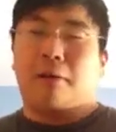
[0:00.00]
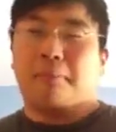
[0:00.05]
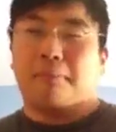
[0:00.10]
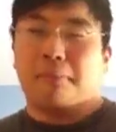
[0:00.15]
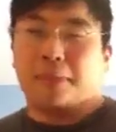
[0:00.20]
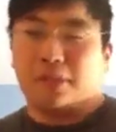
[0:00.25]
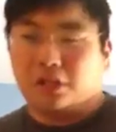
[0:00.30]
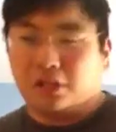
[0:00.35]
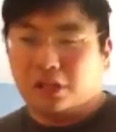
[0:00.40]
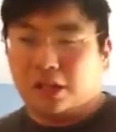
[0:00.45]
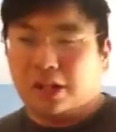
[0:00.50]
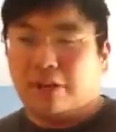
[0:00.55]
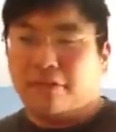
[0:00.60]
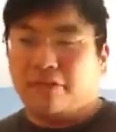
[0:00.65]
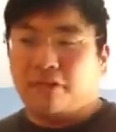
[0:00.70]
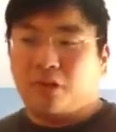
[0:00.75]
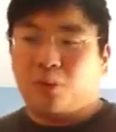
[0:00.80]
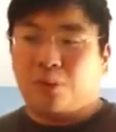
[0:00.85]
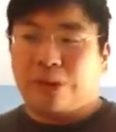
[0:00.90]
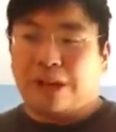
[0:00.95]
beat the
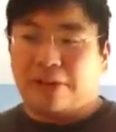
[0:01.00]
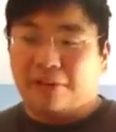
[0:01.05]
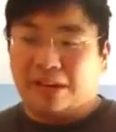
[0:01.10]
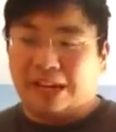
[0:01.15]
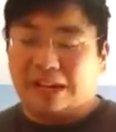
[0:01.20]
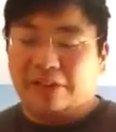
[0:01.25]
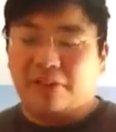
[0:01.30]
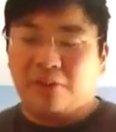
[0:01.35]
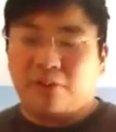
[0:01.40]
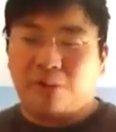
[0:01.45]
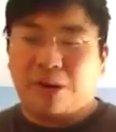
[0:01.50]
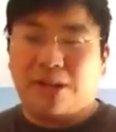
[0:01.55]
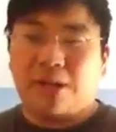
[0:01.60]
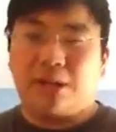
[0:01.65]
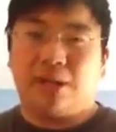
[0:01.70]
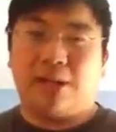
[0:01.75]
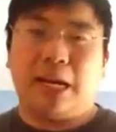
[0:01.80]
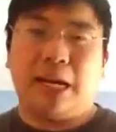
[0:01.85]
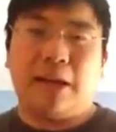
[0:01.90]
Chiefs, so we have an even record.